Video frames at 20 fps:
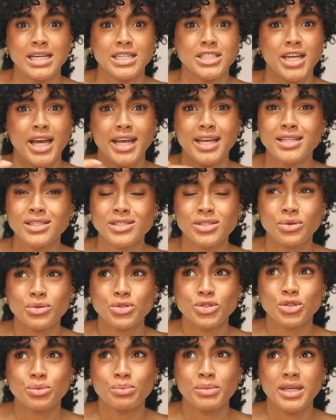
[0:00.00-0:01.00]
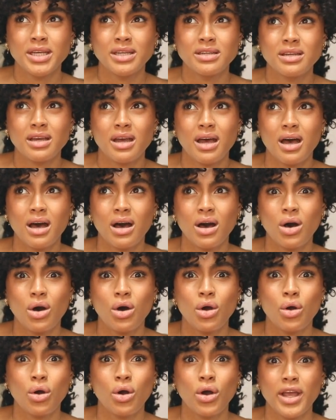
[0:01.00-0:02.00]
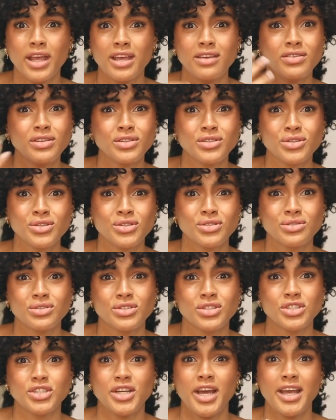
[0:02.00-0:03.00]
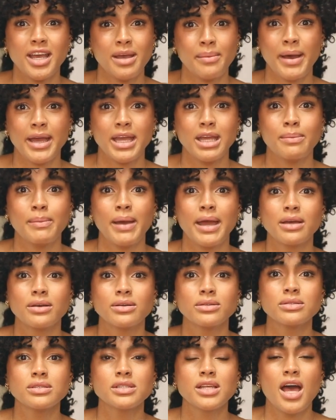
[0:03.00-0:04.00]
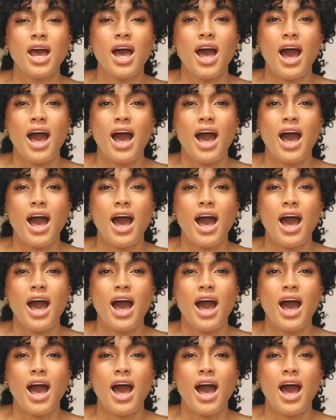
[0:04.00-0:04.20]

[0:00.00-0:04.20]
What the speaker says: checking social media, or even just checking my emails.